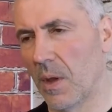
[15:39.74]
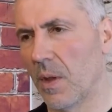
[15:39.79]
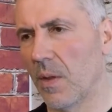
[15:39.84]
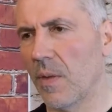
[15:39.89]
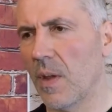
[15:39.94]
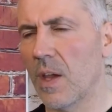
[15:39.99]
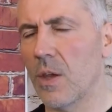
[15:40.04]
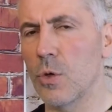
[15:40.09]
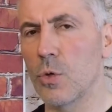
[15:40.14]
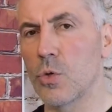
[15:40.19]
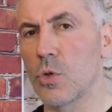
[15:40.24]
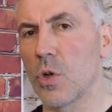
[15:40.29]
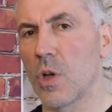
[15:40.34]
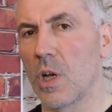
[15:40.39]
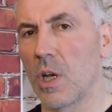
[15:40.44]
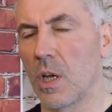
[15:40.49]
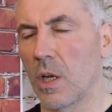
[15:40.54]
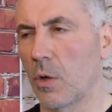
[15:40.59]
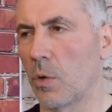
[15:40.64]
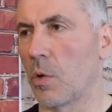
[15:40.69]
They
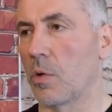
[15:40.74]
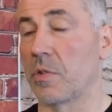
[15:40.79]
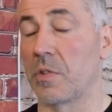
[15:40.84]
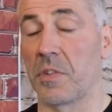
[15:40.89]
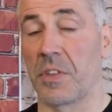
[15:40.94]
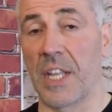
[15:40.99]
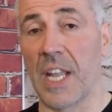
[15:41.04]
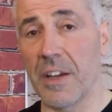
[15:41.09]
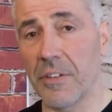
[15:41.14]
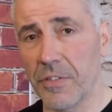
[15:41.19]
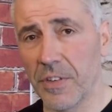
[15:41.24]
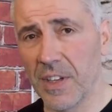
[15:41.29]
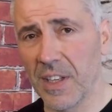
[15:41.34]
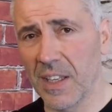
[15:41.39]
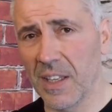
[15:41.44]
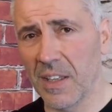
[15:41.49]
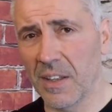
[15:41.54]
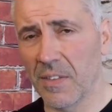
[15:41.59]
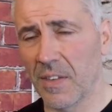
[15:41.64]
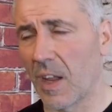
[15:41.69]
usually cost nothing,
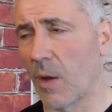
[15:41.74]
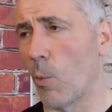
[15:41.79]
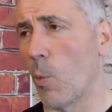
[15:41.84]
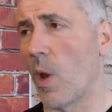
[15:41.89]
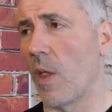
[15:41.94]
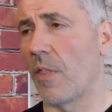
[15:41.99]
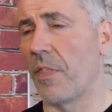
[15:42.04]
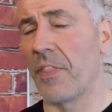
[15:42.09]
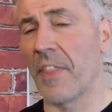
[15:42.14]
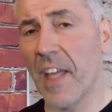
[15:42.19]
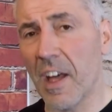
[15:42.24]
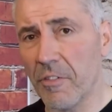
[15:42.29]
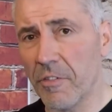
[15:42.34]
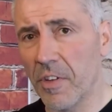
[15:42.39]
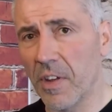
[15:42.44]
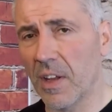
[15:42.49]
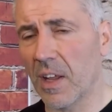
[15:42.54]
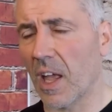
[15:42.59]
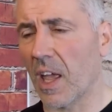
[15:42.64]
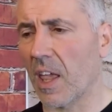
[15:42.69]
they weigh
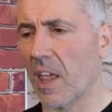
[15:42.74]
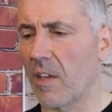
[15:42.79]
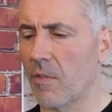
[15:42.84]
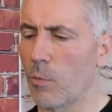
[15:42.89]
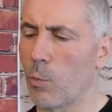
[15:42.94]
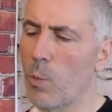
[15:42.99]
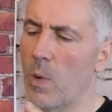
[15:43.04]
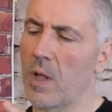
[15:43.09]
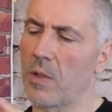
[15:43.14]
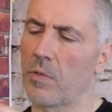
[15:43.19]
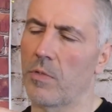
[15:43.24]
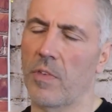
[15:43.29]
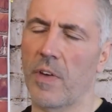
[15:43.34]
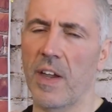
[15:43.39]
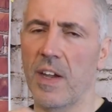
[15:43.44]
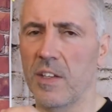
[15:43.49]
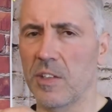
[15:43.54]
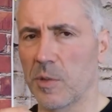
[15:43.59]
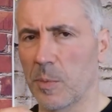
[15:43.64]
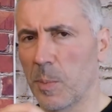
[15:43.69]
nothing. I have one
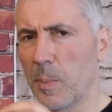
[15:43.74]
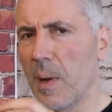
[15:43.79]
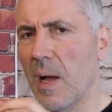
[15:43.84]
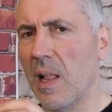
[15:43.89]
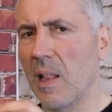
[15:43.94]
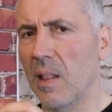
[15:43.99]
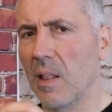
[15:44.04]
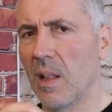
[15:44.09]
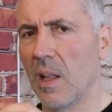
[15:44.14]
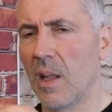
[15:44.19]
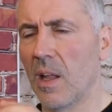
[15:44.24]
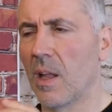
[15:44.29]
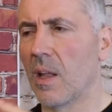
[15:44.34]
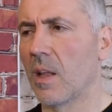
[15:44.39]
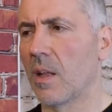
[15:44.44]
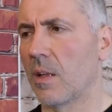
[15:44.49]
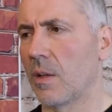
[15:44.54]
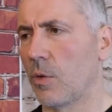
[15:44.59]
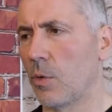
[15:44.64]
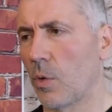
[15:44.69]
very small,
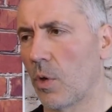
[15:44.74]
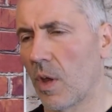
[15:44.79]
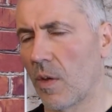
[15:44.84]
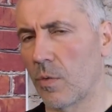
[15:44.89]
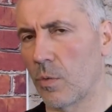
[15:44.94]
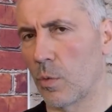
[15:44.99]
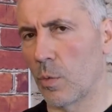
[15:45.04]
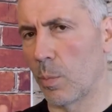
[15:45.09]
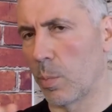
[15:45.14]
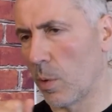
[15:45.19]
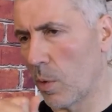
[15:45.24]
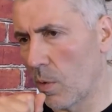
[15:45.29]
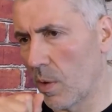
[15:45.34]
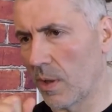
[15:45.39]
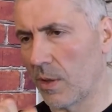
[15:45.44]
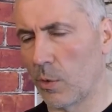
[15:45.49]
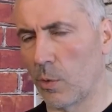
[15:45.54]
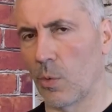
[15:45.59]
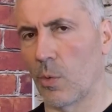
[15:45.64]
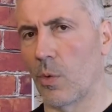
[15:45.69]
you have to blow
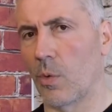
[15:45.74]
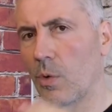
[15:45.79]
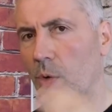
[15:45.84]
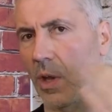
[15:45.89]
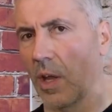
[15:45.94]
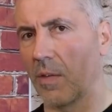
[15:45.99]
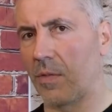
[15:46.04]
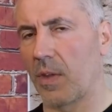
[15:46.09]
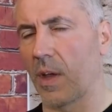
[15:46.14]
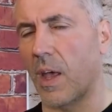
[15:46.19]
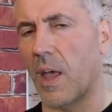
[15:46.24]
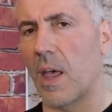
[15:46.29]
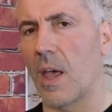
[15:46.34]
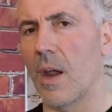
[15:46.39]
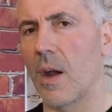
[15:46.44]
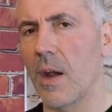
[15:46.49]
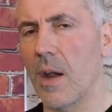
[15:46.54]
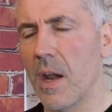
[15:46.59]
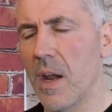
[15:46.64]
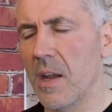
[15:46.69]
it to have the
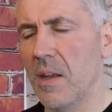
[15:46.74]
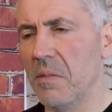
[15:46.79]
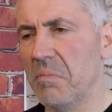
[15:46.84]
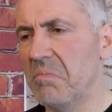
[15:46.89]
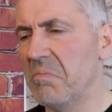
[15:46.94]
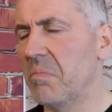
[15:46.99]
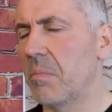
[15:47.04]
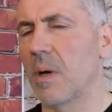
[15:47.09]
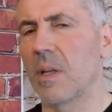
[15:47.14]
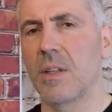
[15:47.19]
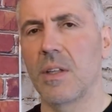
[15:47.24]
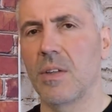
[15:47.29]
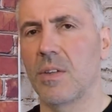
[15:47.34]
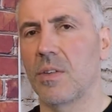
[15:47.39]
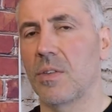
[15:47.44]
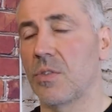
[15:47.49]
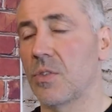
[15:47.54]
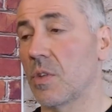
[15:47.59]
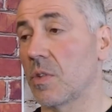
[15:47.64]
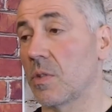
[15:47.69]
air in, but it's
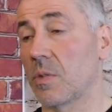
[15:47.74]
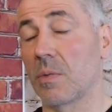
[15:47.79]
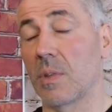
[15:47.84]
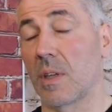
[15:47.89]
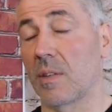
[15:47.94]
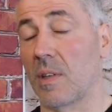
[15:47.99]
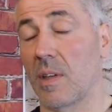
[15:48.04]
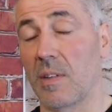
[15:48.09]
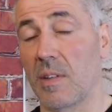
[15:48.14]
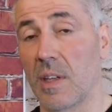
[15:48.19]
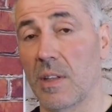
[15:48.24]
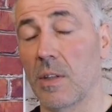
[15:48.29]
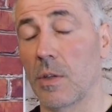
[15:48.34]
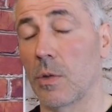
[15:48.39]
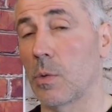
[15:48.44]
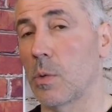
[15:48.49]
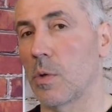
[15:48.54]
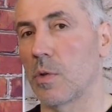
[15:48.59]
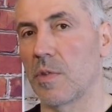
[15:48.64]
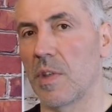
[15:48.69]
just, as I said, it
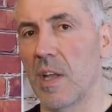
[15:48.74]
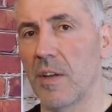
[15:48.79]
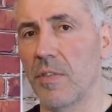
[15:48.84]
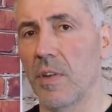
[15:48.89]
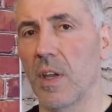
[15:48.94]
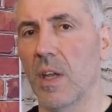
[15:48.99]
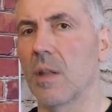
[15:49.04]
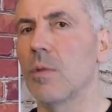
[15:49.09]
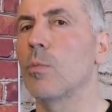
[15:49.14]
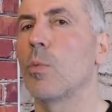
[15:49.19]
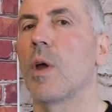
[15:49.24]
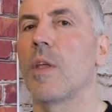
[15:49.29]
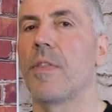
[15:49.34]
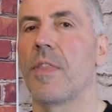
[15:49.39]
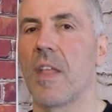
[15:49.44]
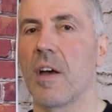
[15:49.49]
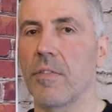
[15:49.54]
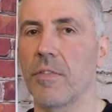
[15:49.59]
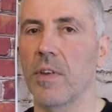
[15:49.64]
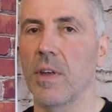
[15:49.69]
costs nothing and weighs
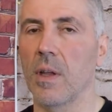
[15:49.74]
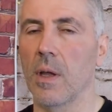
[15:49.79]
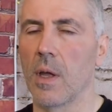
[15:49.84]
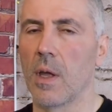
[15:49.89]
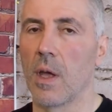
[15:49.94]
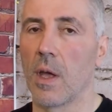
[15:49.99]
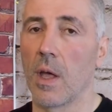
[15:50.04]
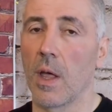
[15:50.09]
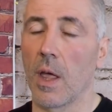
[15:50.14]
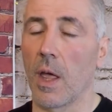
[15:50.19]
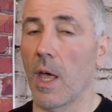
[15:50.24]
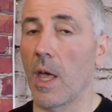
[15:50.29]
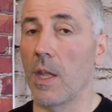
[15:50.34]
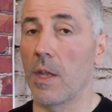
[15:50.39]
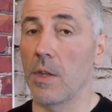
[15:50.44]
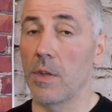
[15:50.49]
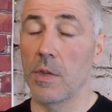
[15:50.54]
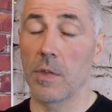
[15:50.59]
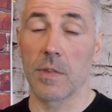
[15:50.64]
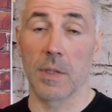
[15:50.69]
nothing, and
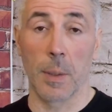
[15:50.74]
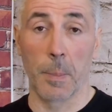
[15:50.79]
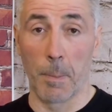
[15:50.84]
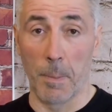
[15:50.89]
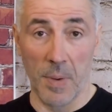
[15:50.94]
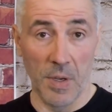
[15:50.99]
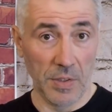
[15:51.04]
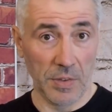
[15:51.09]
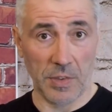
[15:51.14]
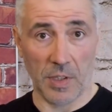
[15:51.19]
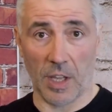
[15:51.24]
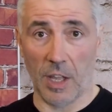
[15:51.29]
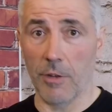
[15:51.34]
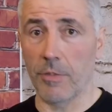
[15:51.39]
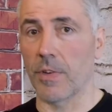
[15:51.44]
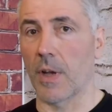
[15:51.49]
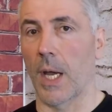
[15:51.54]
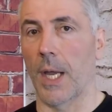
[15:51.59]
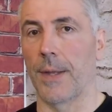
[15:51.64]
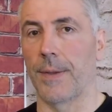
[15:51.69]
it is a must-have
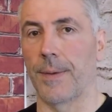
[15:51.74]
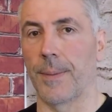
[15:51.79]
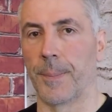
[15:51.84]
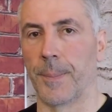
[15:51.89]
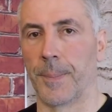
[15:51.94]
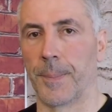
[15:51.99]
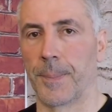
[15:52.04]
item.